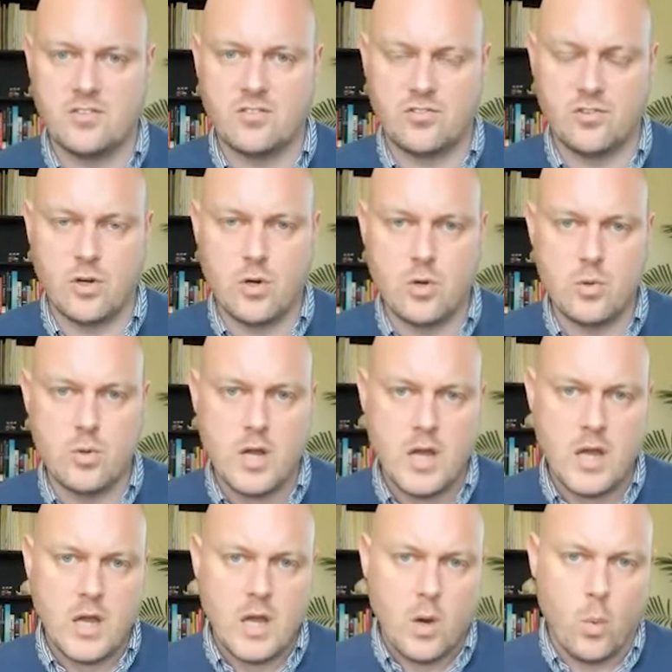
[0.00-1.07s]
And so
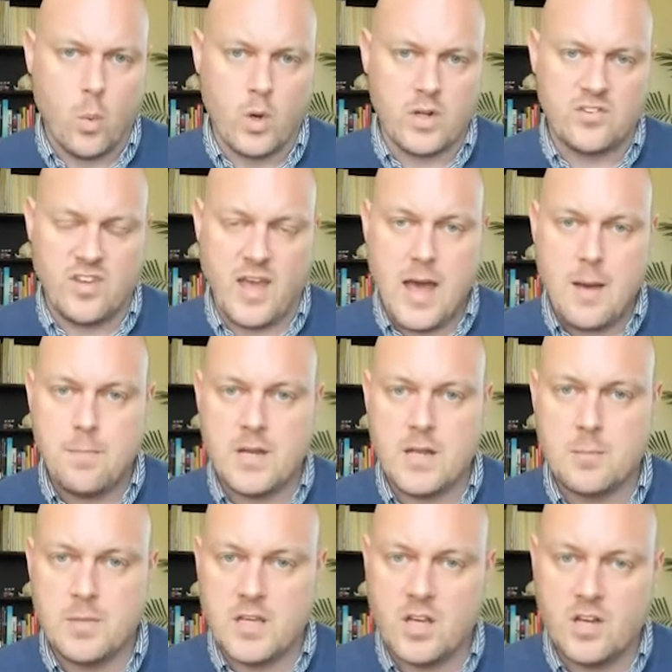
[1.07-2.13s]
what's
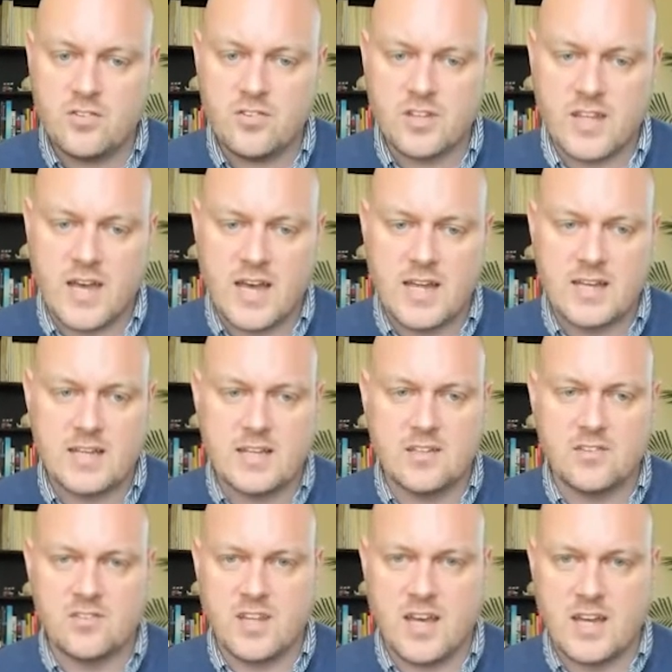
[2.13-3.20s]
happening because of that
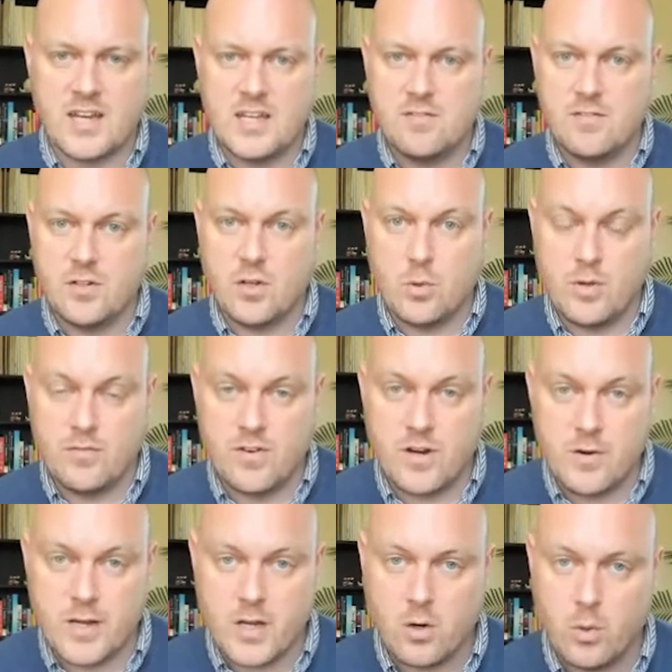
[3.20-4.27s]
is that even though we
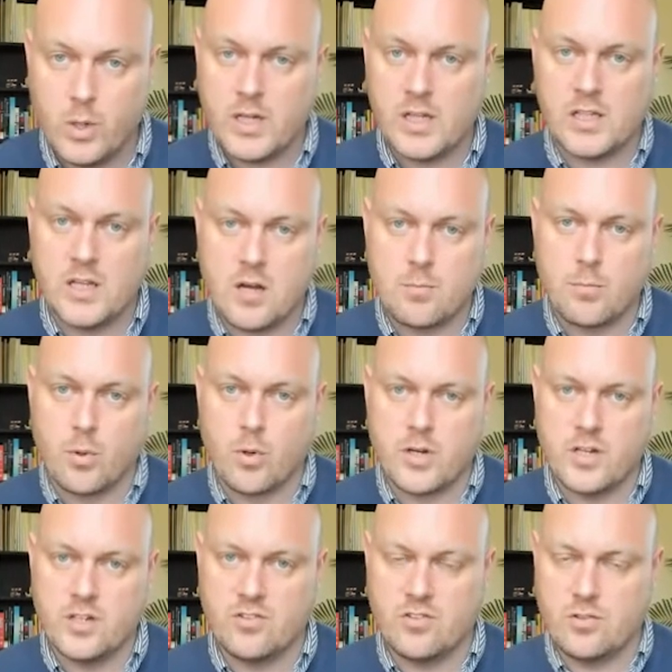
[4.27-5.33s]
very quickly
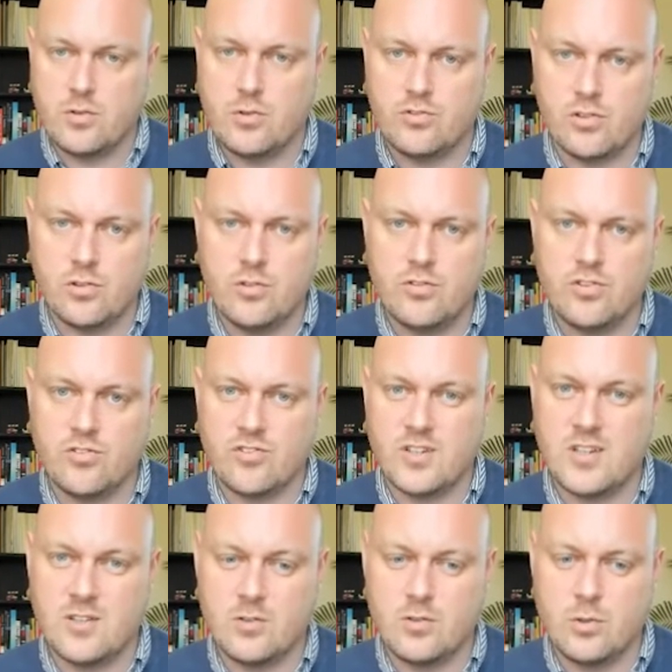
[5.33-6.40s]
onboarded new solutions
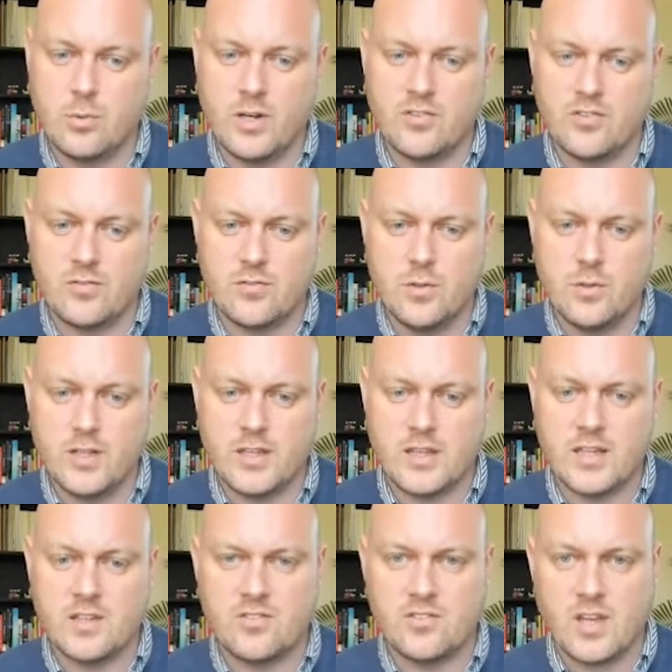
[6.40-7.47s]
that did new ways of doing
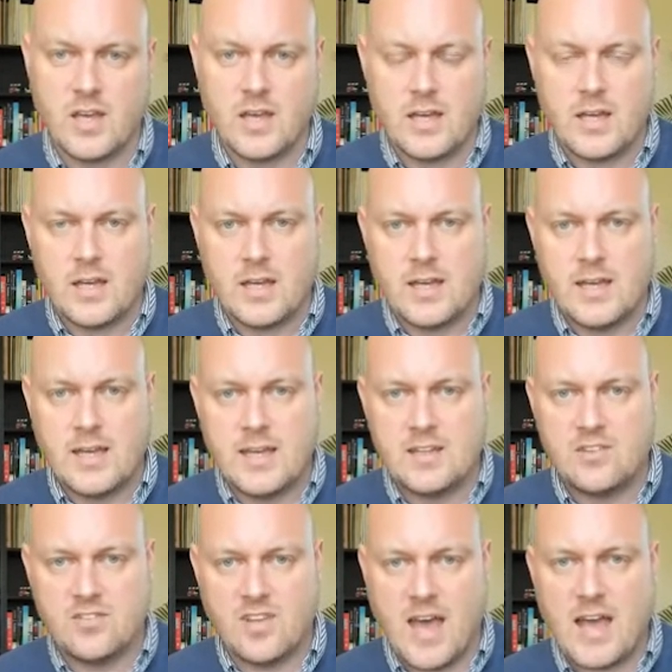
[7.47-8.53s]
things,
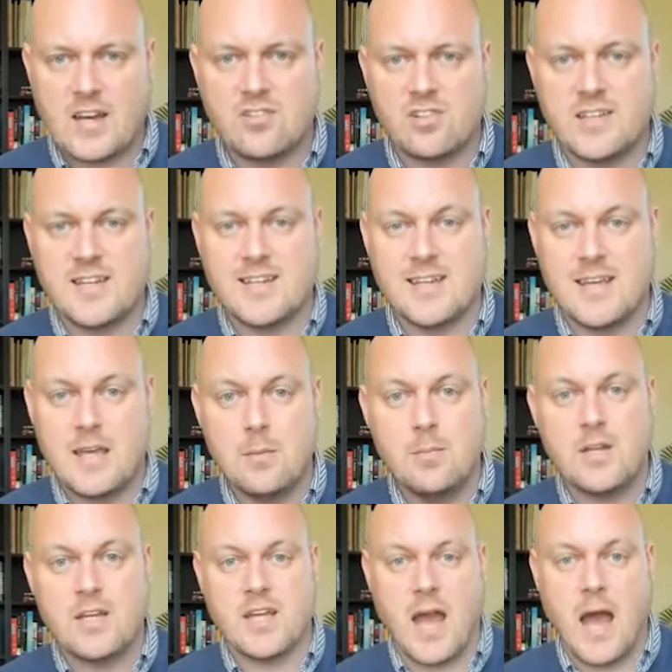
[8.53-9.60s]
it's actually
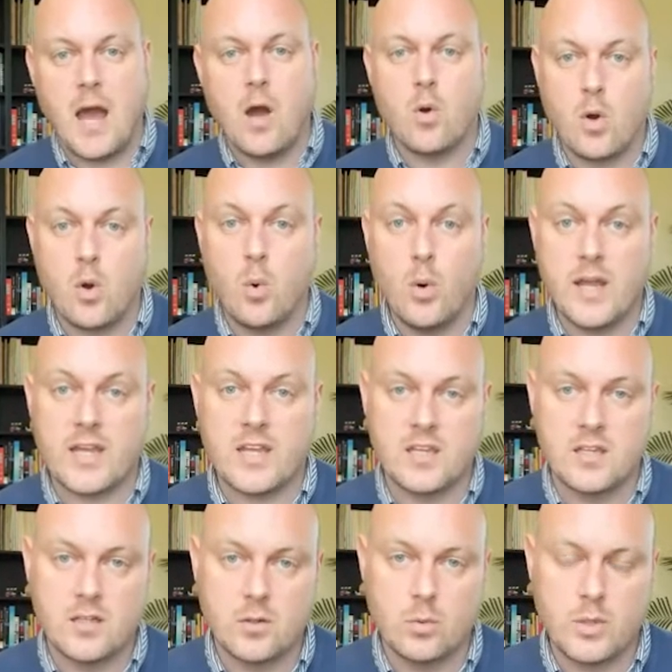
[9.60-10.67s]
inhibiting how quick
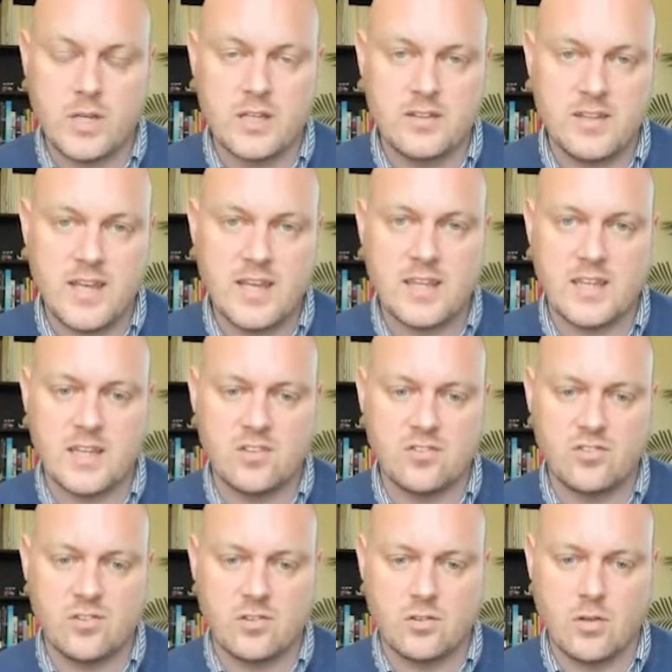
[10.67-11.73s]
we can take
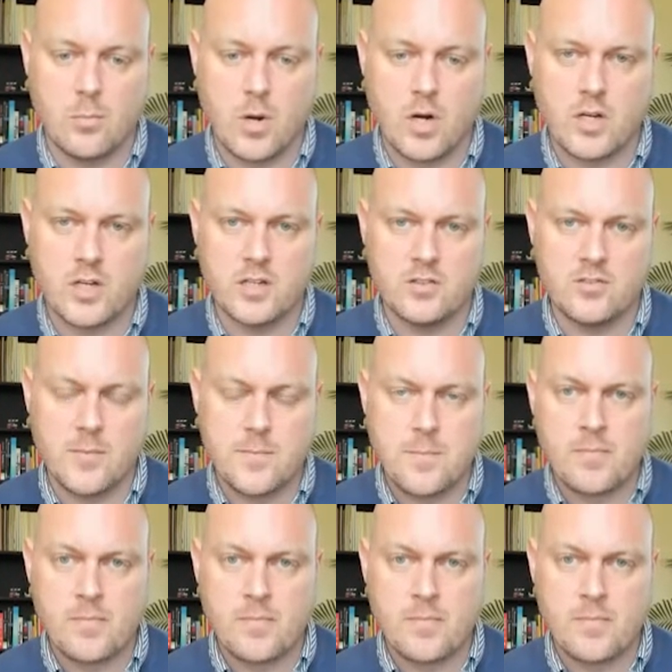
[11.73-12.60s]
things to market.